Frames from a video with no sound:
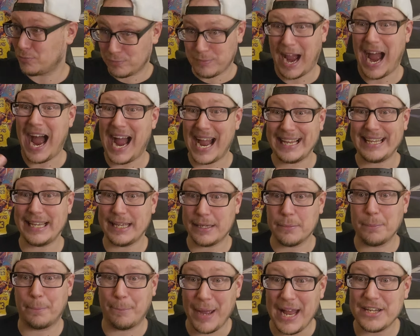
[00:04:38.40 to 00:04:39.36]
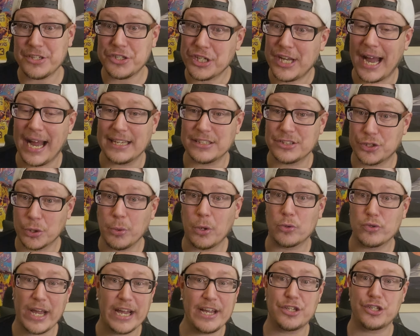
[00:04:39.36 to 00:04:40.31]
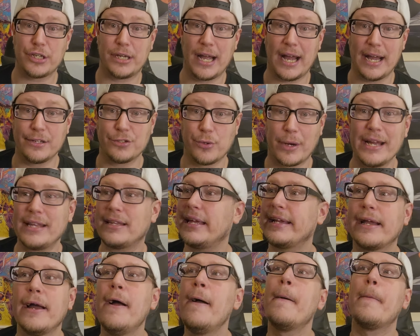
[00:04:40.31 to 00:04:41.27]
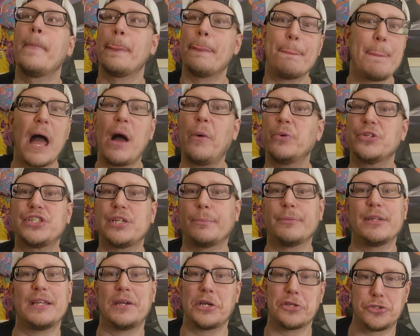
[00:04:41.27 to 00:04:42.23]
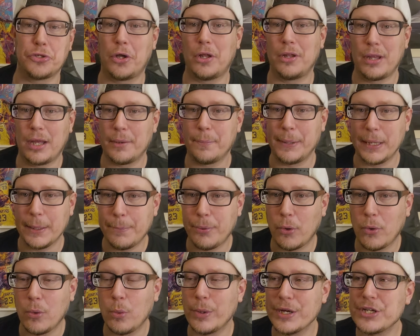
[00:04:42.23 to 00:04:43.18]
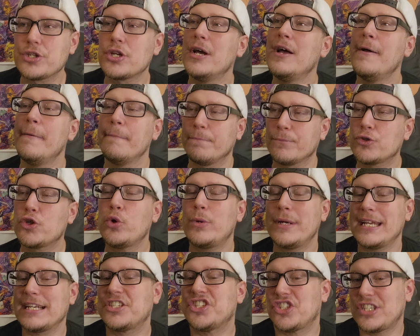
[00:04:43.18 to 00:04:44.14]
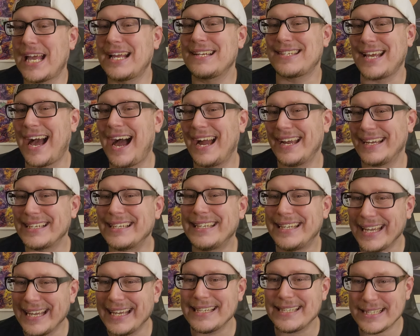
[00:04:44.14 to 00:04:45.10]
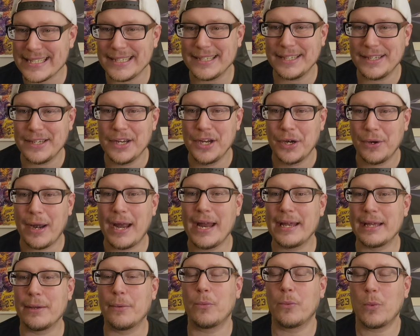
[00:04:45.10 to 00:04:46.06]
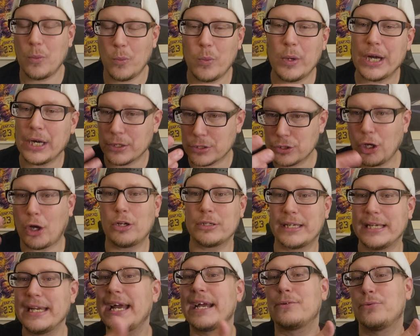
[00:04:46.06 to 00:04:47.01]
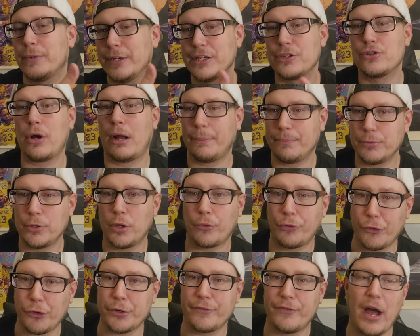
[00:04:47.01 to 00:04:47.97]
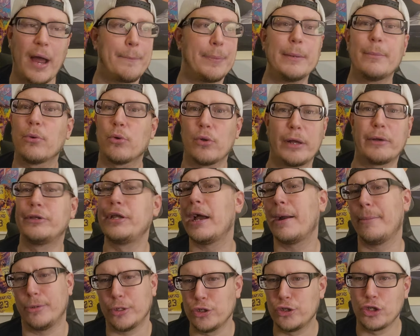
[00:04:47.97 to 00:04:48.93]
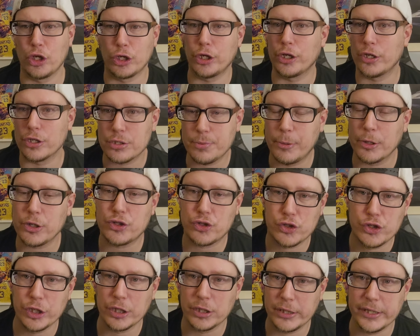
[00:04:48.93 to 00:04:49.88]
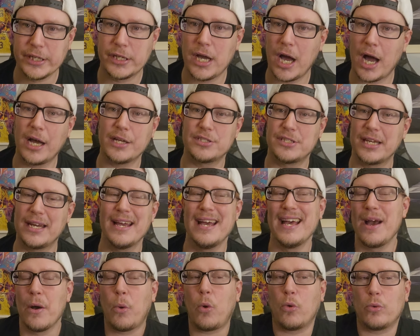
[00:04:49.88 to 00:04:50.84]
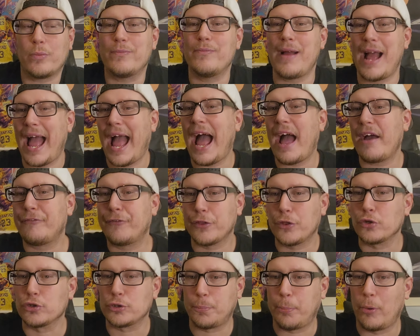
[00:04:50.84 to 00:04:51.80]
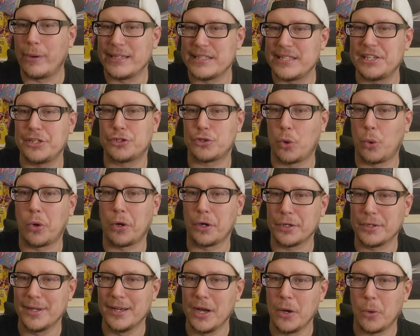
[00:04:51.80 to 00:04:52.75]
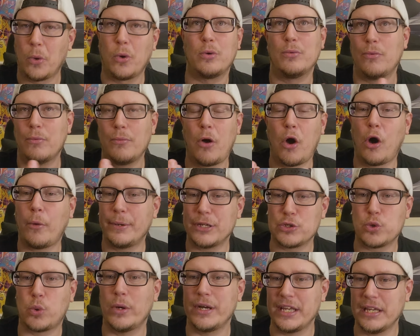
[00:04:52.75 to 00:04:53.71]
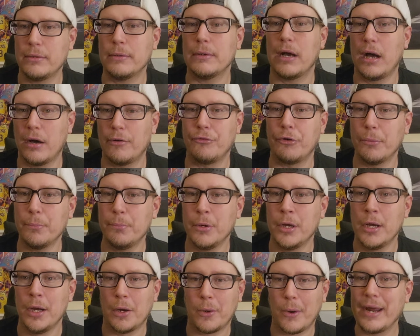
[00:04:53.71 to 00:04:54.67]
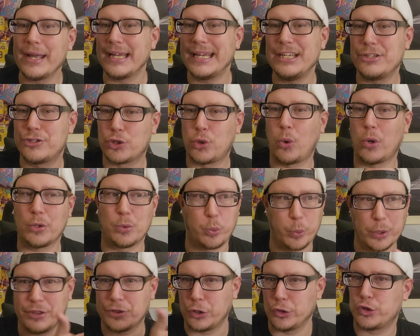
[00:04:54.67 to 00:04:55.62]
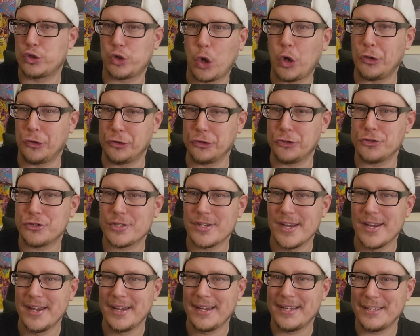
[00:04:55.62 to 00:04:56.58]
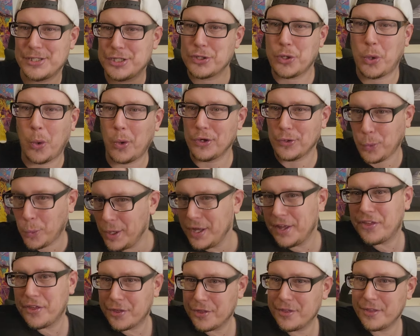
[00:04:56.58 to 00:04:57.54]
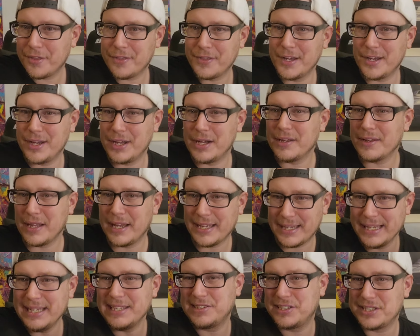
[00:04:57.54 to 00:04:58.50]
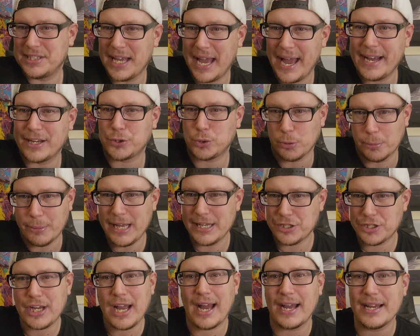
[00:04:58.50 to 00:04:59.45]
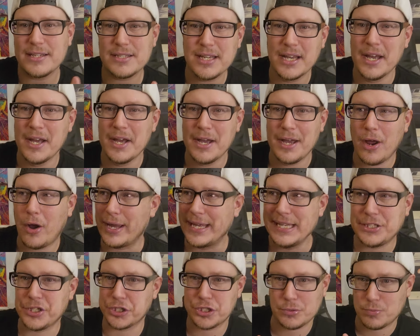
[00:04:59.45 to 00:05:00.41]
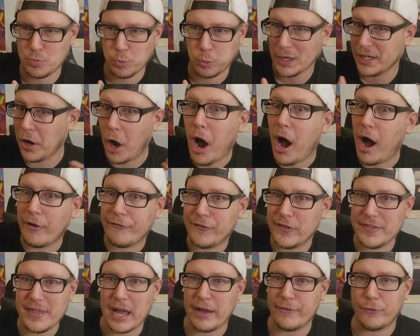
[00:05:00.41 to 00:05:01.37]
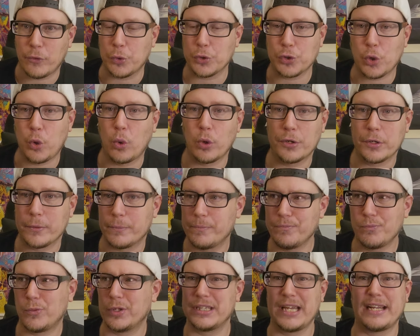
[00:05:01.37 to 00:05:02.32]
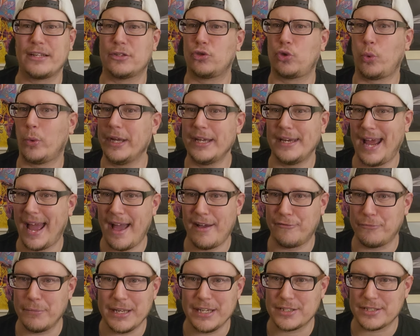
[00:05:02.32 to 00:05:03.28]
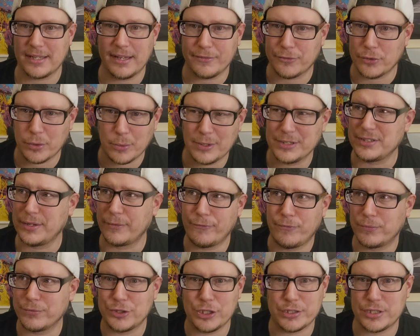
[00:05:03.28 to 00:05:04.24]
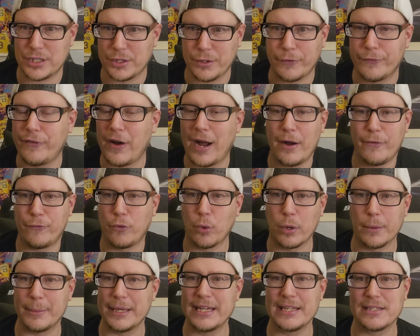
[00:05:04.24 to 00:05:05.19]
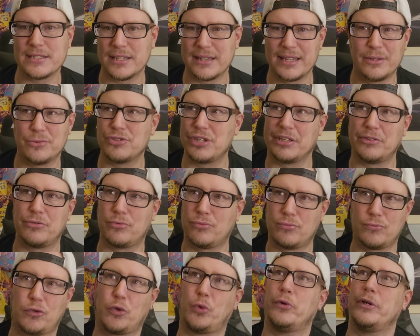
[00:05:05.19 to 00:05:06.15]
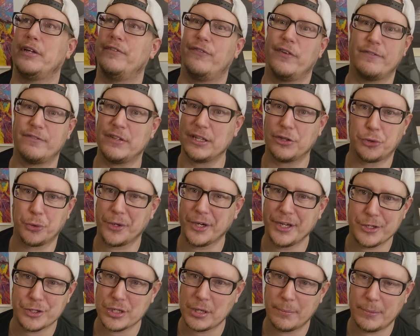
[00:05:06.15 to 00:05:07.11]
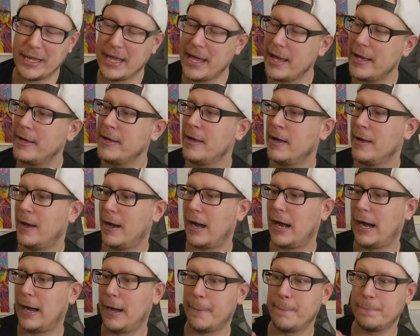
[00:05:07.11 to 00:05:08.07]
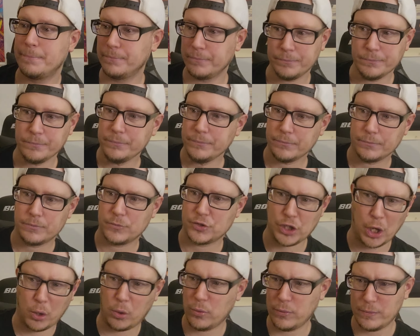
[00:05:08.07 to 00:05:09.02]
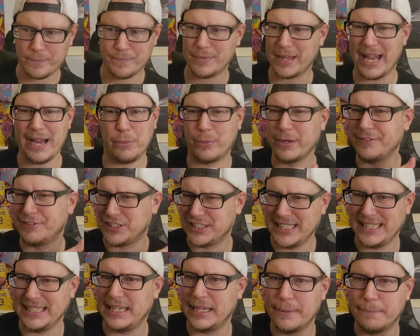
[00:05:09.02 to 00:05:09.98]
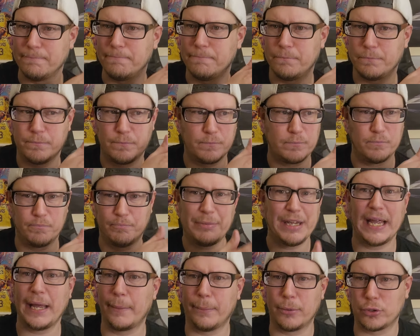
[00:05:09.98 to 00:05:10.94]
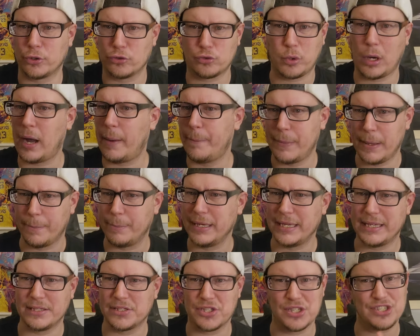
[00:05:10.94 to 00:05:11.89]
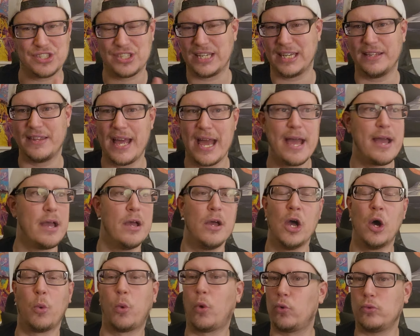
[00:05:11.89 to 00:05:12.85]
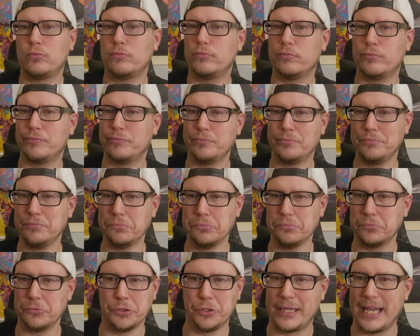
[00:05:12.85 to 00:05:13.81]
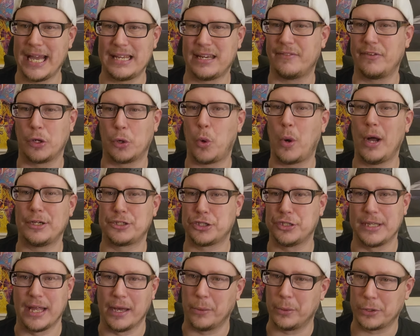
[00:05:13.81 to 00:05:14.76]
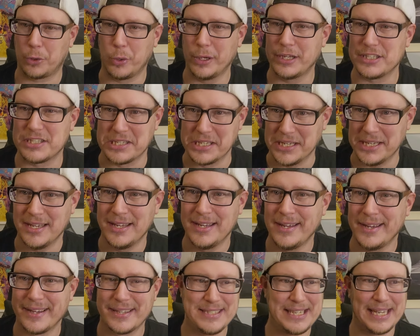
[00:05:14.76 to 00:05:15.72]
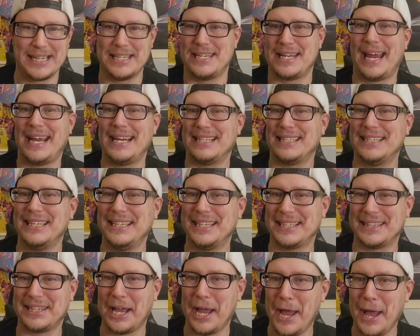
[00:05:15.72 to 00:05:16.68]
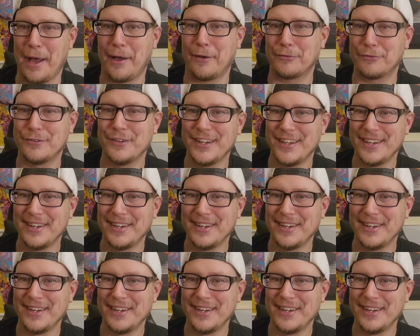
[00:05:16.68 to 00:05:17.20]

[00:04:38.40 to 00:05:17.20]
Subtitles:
high-end bench guys, their rotation guys, right? Like, that was something that I saw a lot of people, which to an extent I get, right? Where Dalton Connect, when he dropped, 35, people were like, yeah, but he did it against a bunch of G League guys, did it. Well, half of those points he scored, well, all but 20 of them, right? He scored with the starters. He scored with against the actual bench guys. You know, he just went off in that fourth quarter with like 3.5 minutes left, or was it just under 4 minutes? I think it was like 3:53 or something like that. And we've seen him be able to drop and be consistent in that. Well, you can't even question that with Quincy, because he had 19 at the half.